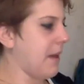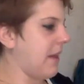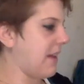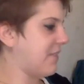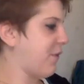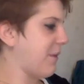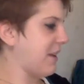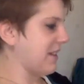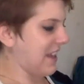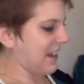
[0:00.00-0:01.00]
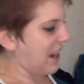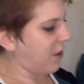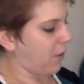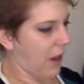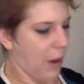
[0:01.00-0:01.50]
that's for me is like, I
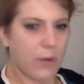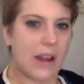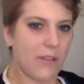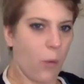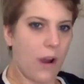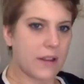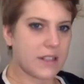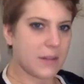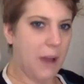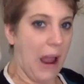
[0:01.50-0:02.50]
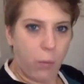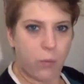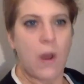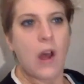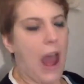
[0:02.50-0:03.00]
would never want to. I
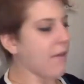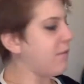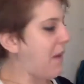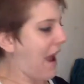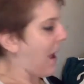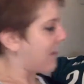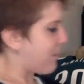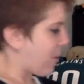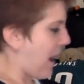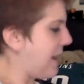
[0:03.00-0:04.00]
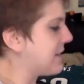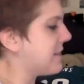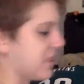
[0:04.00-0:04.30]
have my eye on the prize.